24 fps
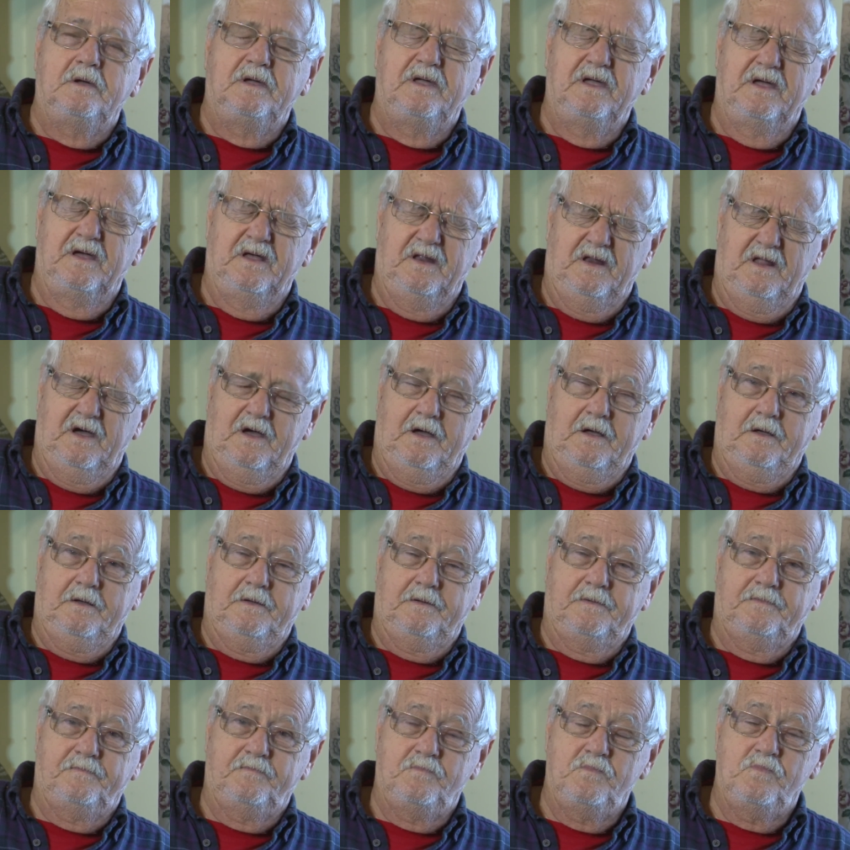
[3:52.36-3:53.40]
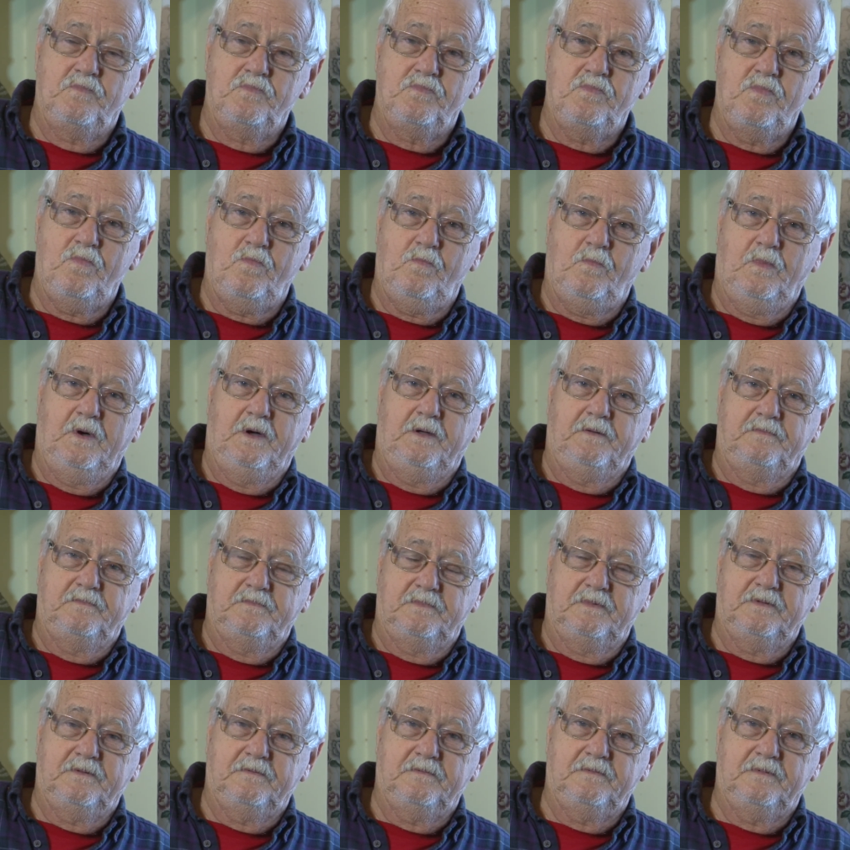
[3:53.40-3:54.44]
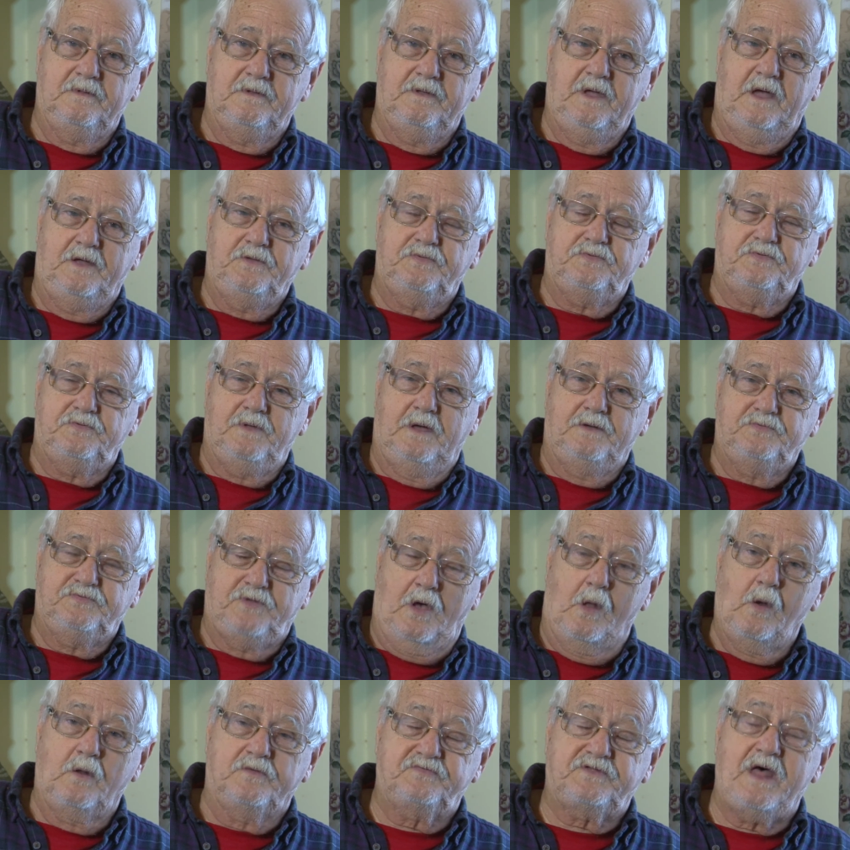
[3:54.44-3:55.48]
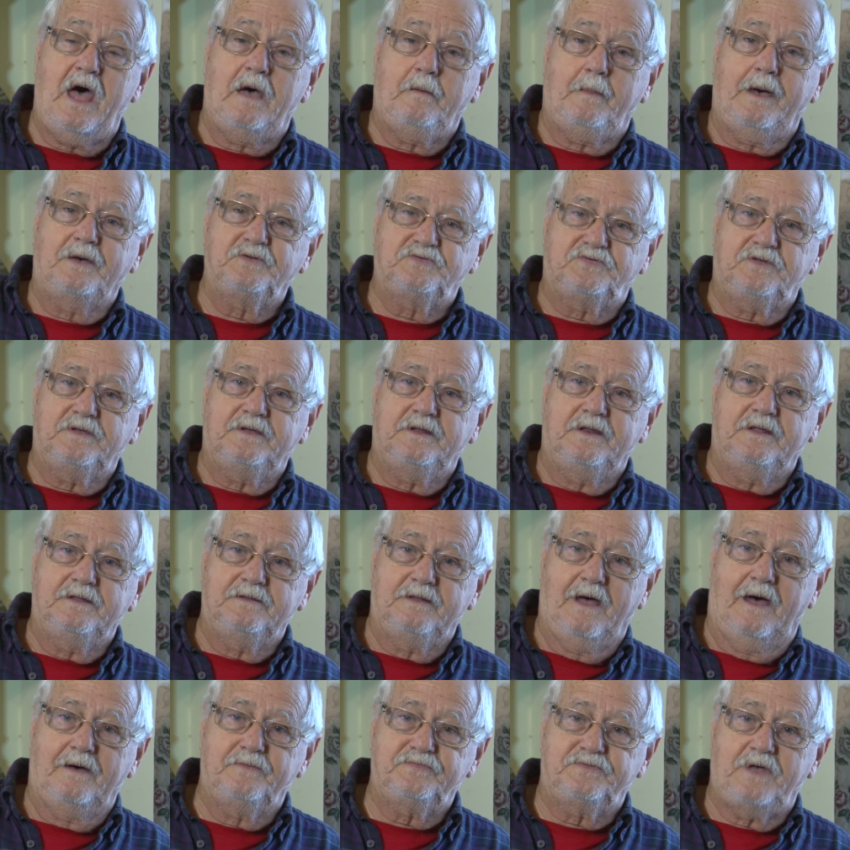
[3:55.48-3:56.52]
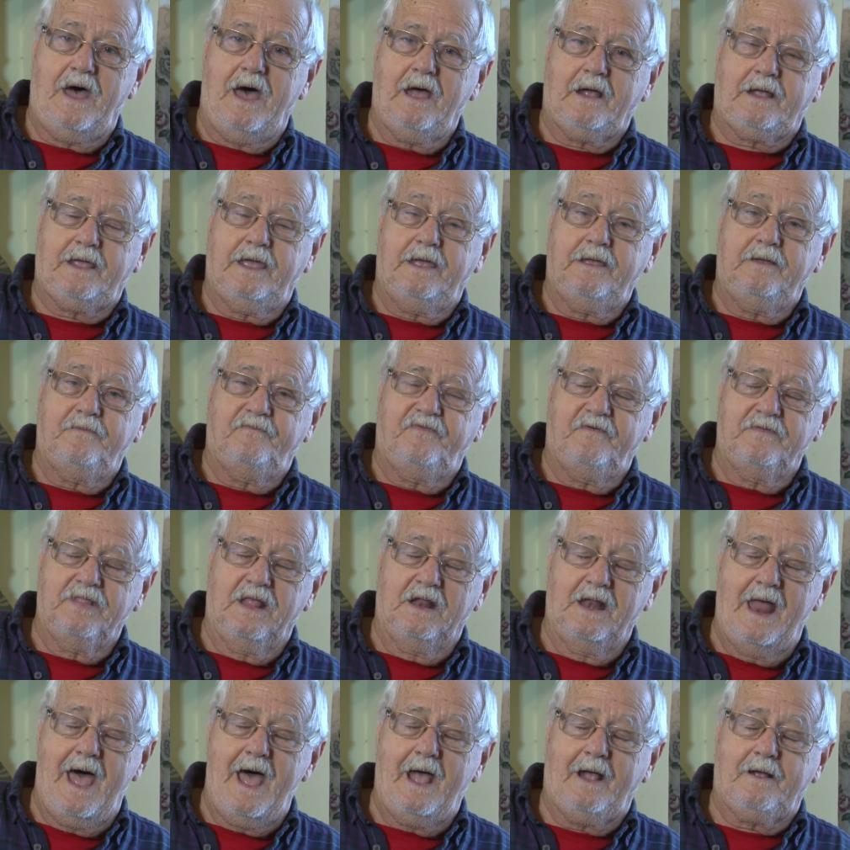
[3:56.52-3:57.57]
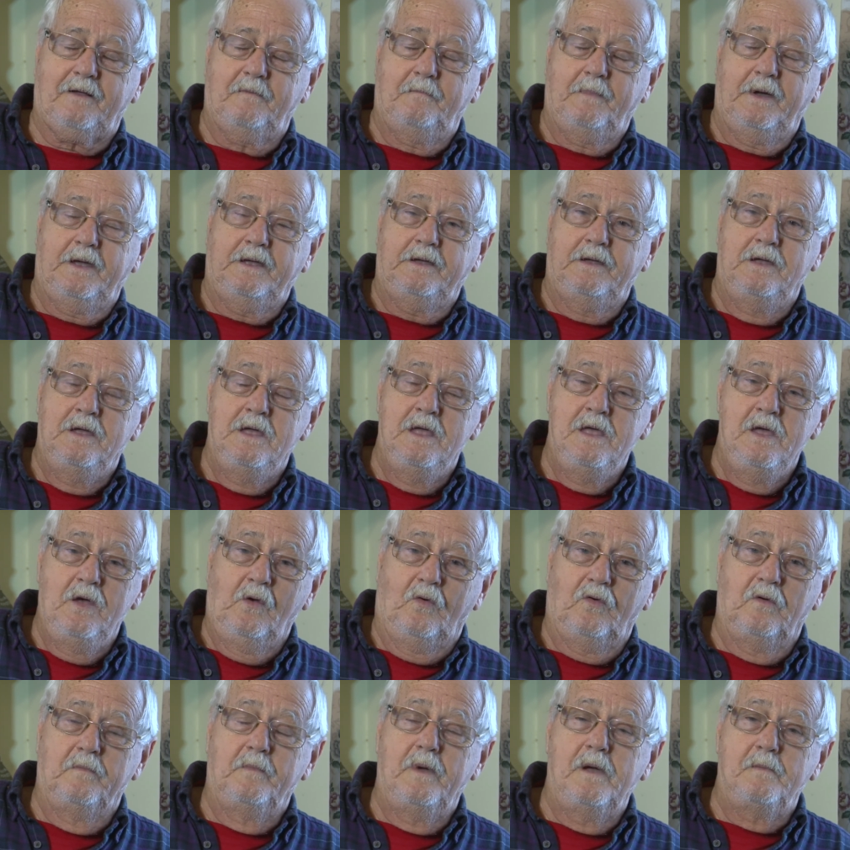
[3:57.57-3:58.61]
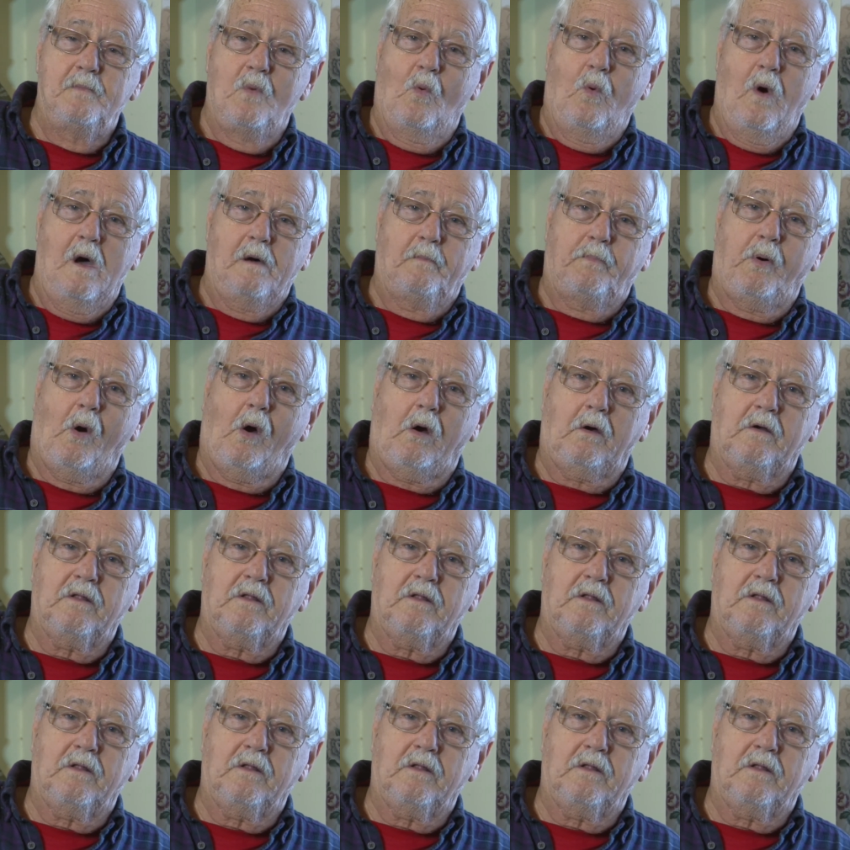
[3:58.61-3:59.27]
And, uh, but that's, that's the only time I seen it, and I, was, I can't for the life of me remember what part